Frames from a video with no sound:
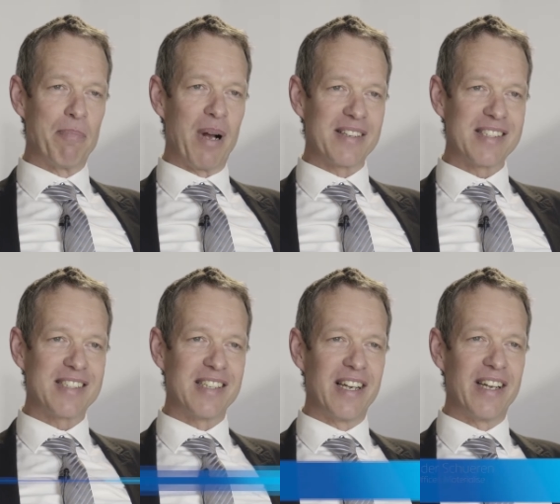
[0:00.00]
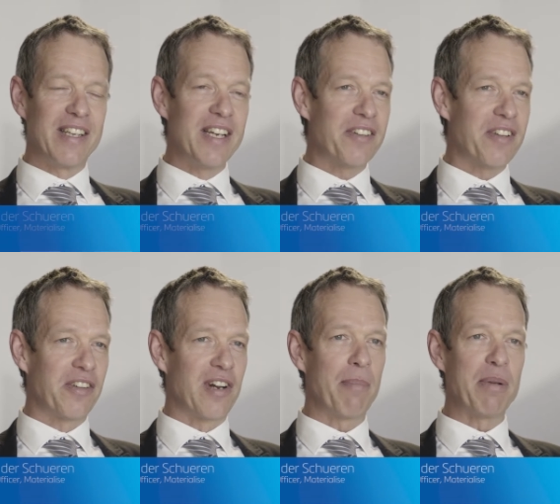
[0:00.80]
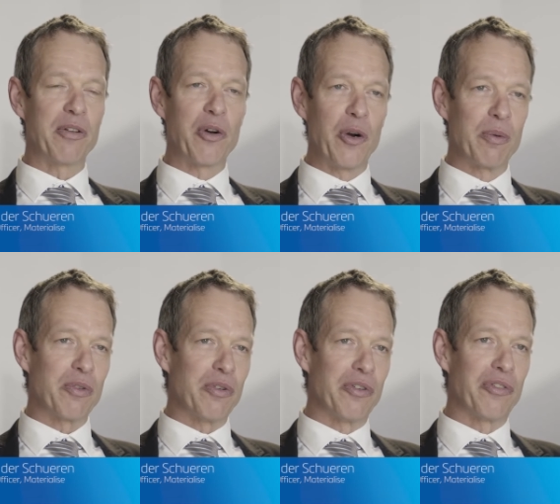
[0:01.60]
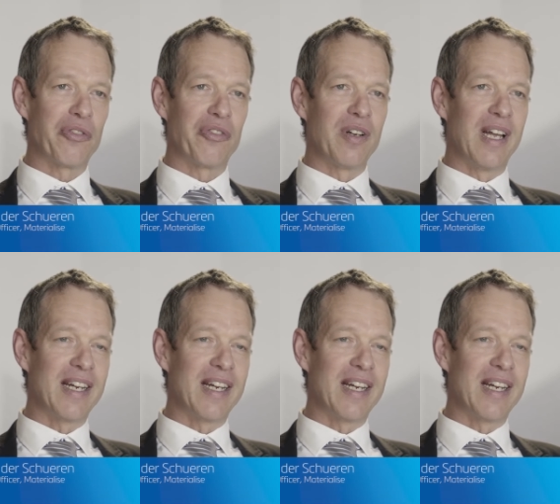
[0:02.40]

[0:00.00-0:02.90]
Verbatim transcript: past uh, years, there's a rapid growth of